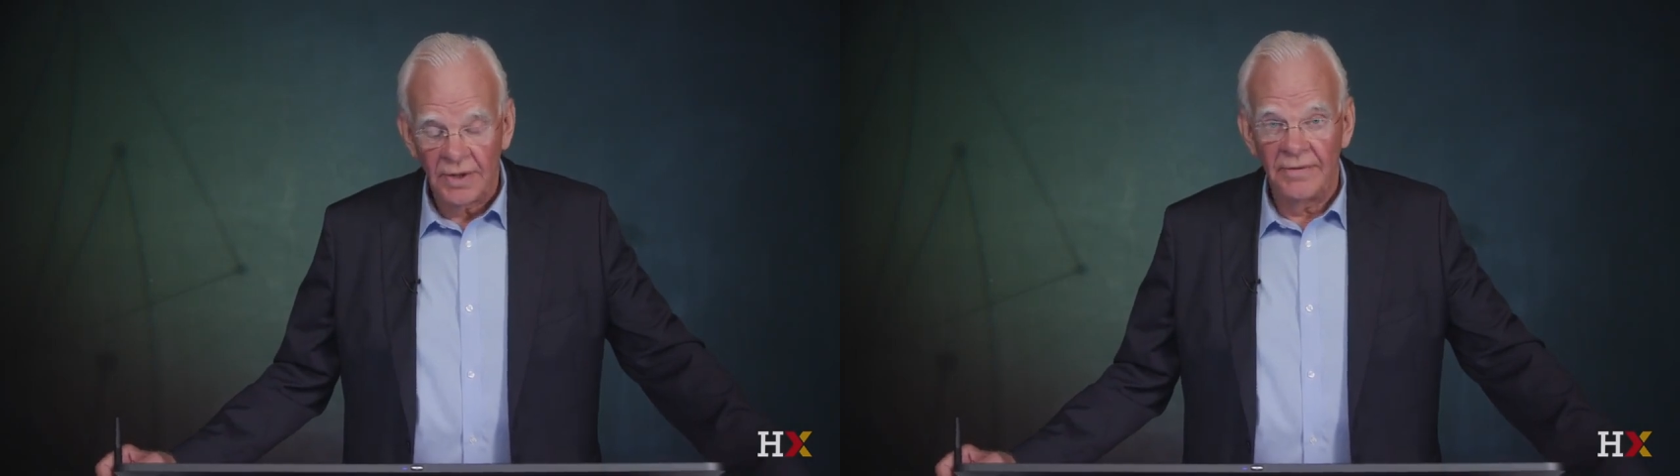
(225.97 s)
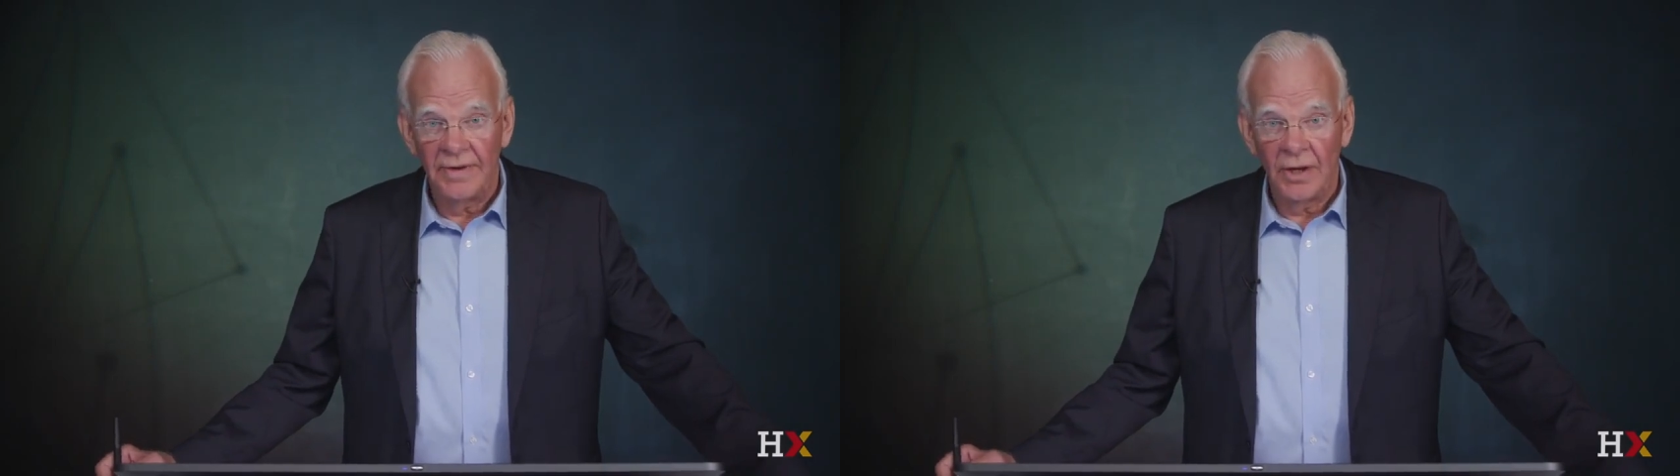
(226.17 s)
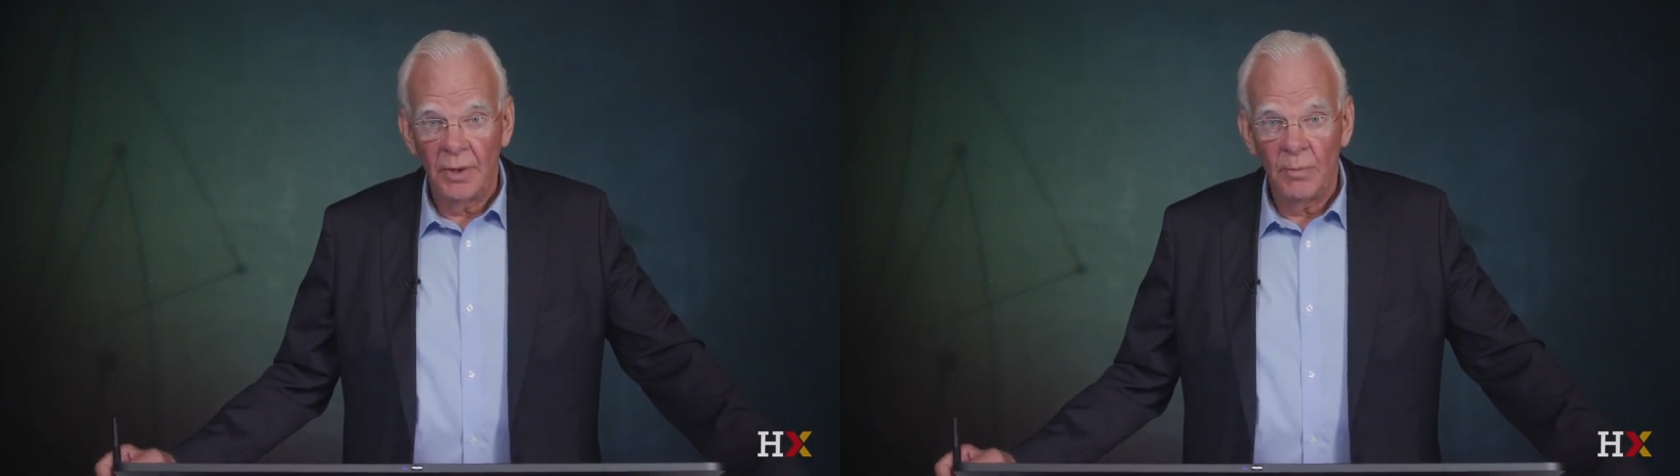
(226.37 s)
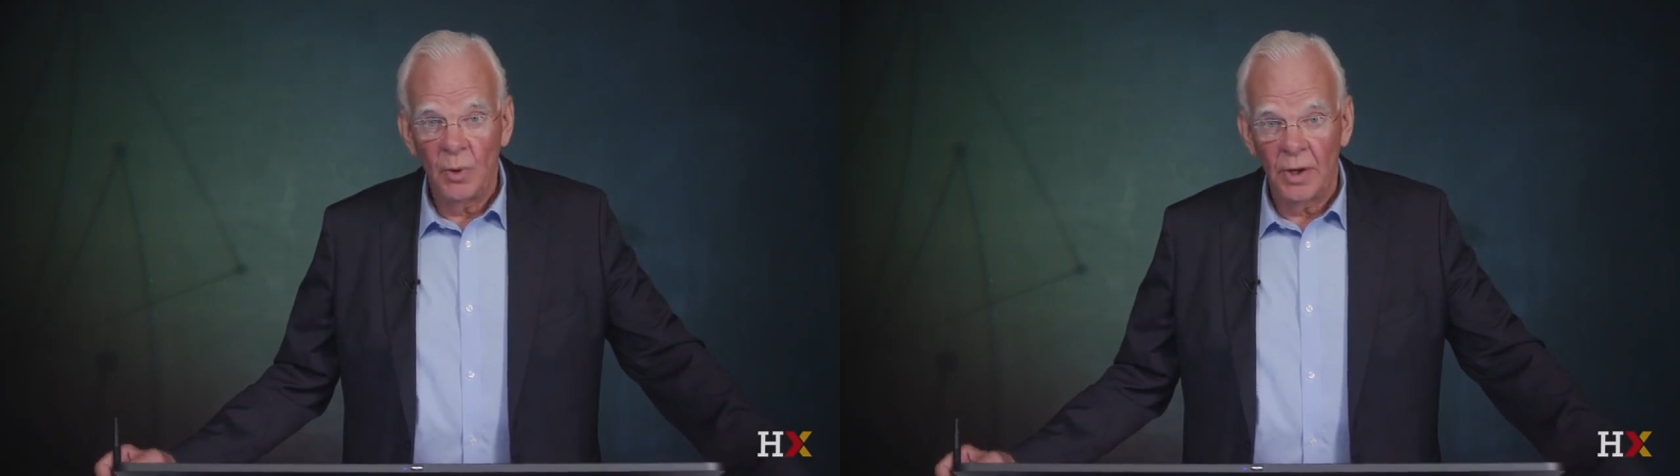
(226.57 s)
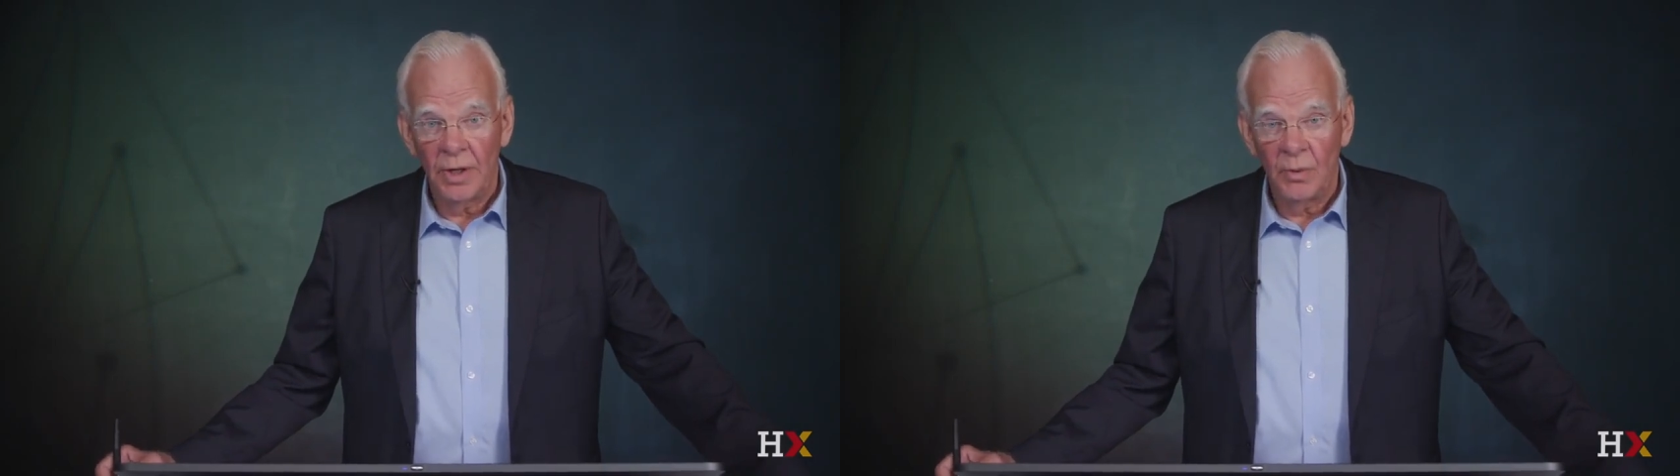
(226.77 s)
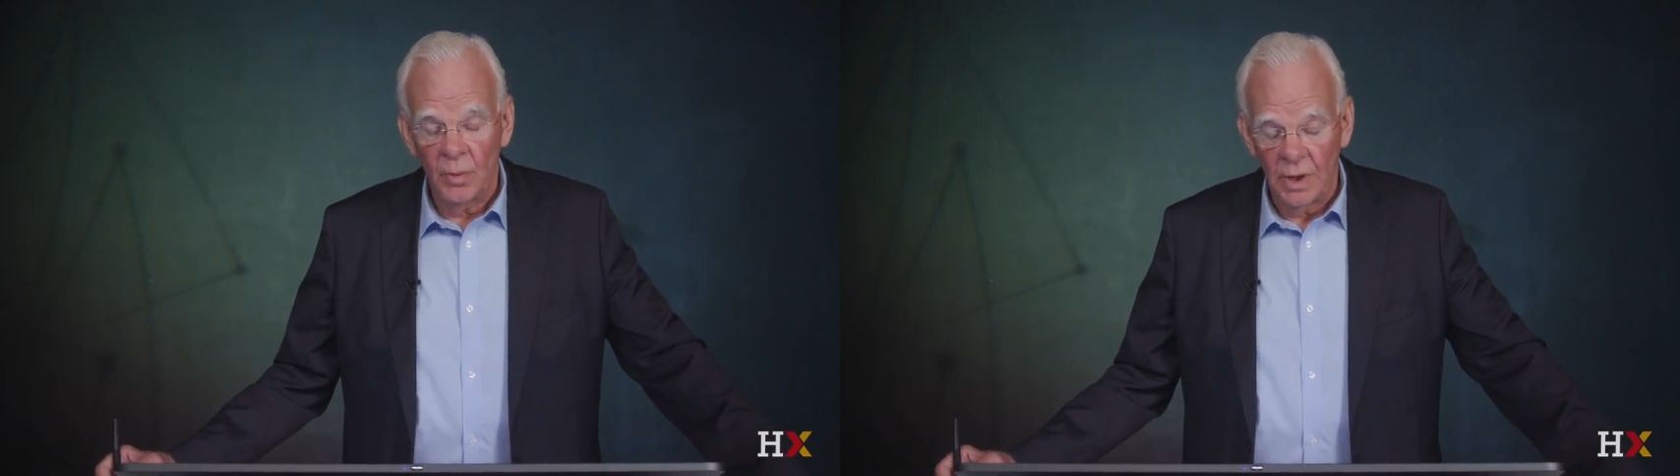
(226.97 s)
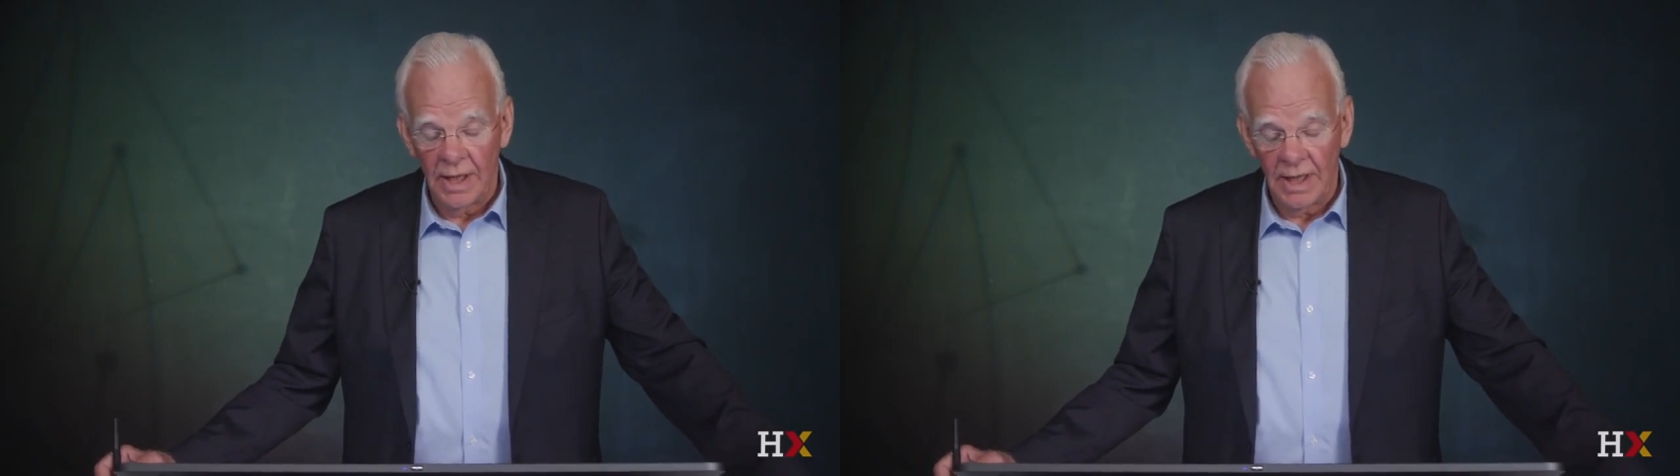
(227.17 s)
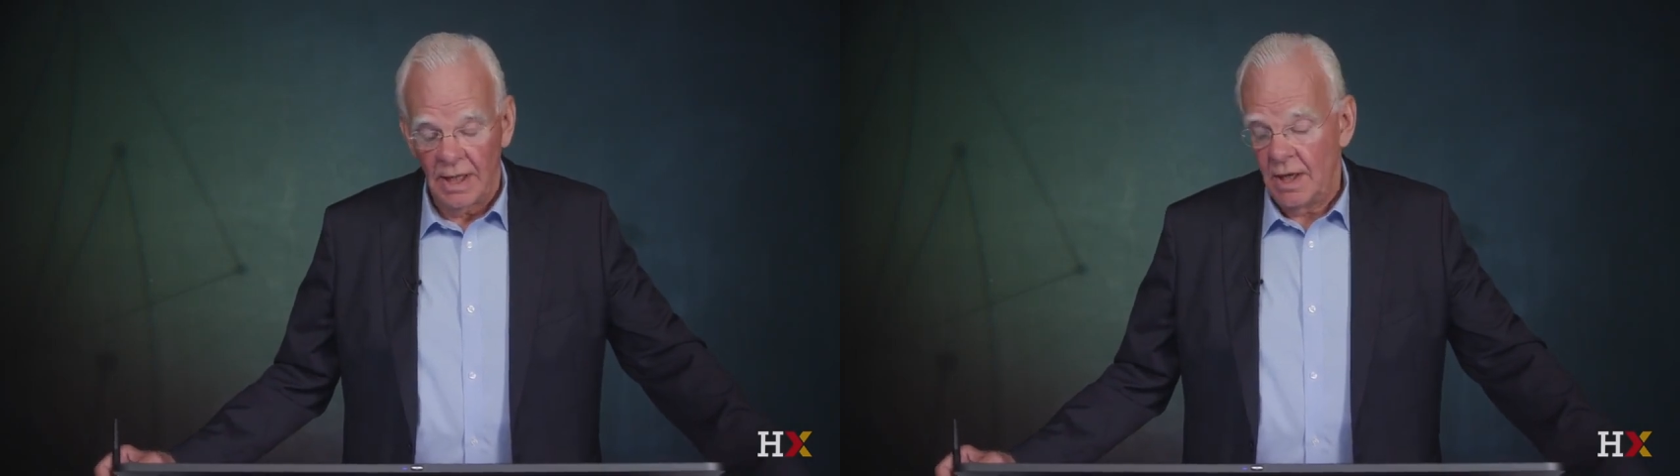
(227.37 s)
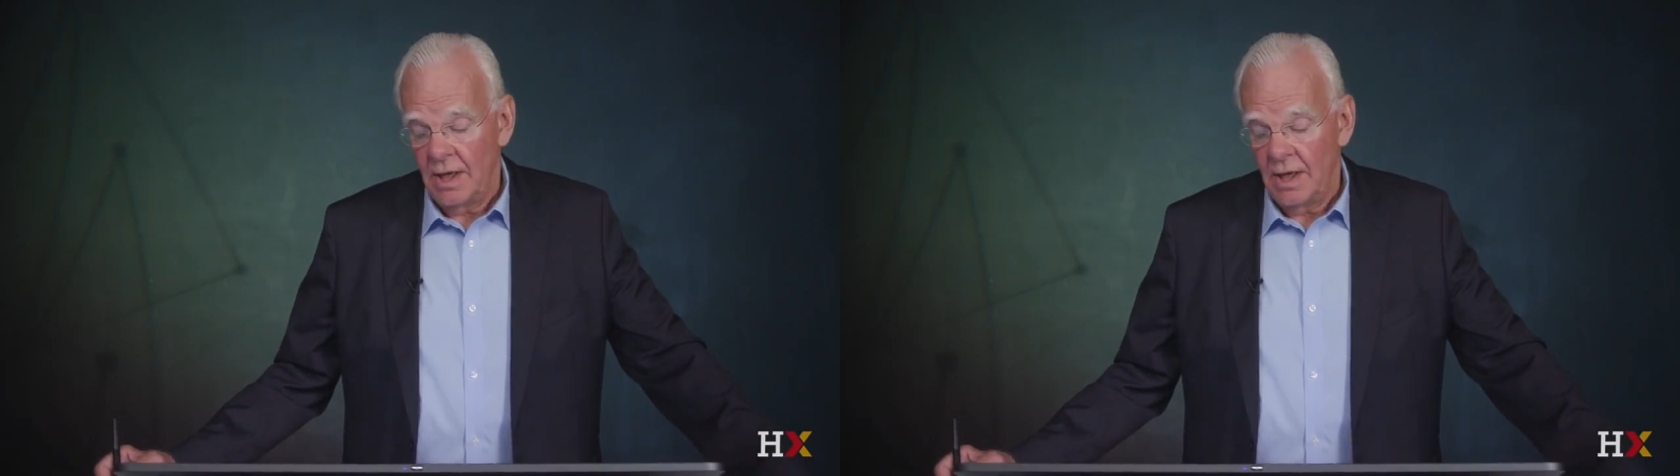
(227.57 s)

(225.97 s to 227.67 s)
in a very important way